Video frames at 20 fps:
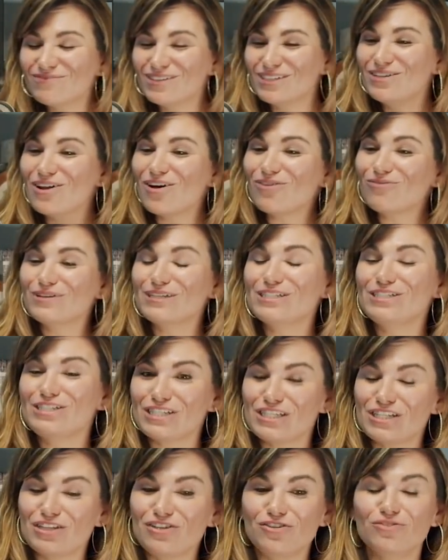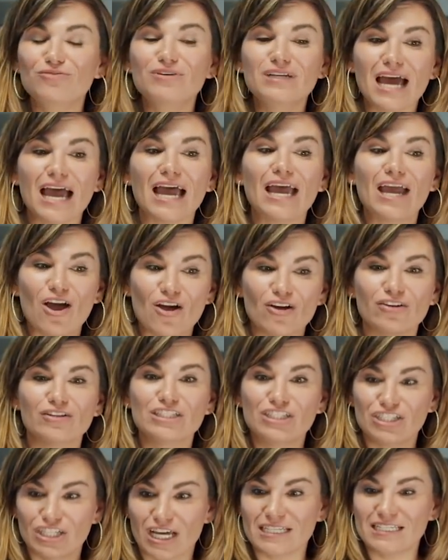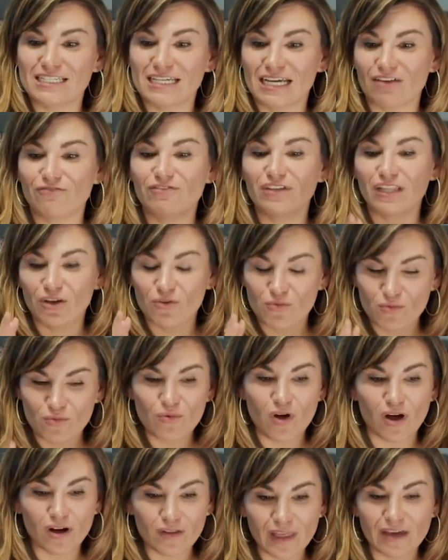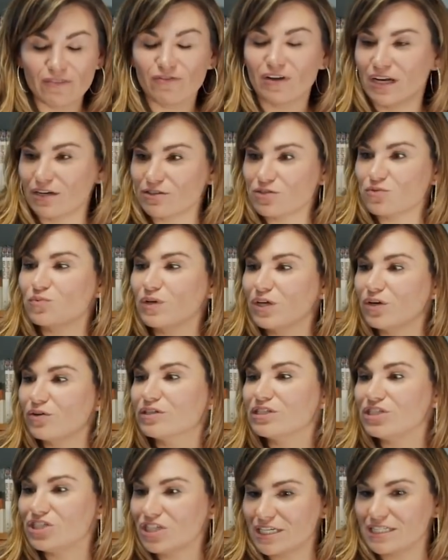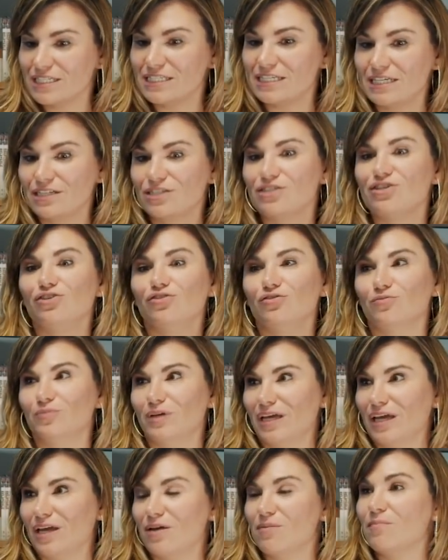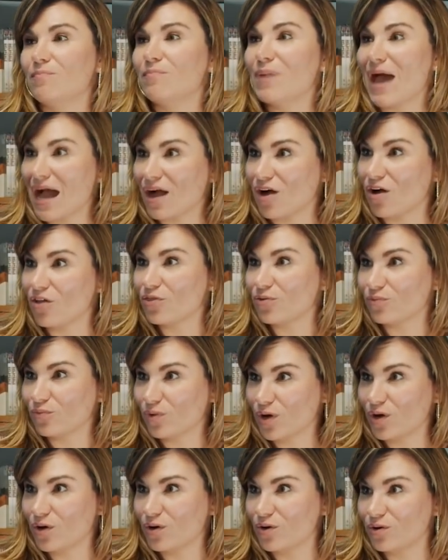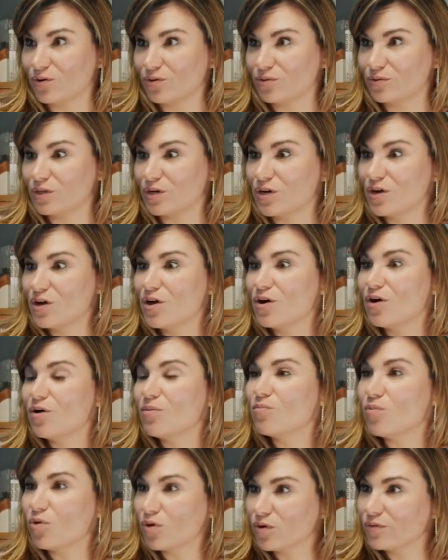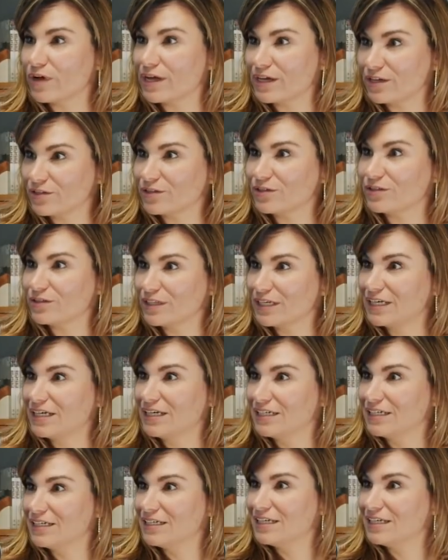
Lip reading: No, you and I are adjusting. I feel like our life right now is we are adjusting to you being back on the road more regularly.